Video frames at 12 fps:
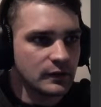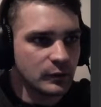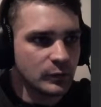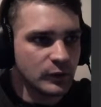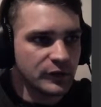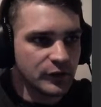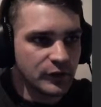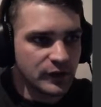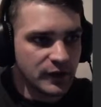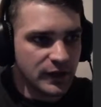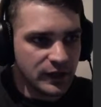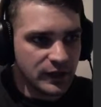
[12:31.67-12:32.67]
we've got
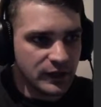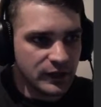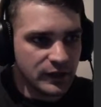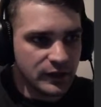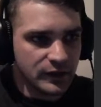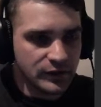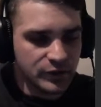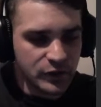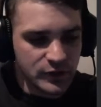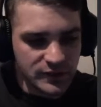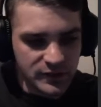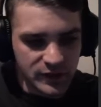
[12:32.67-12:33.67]
a
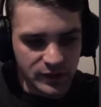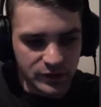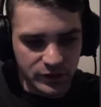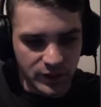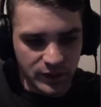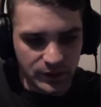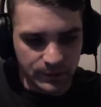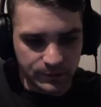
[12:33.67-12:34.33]
vertex colored shader.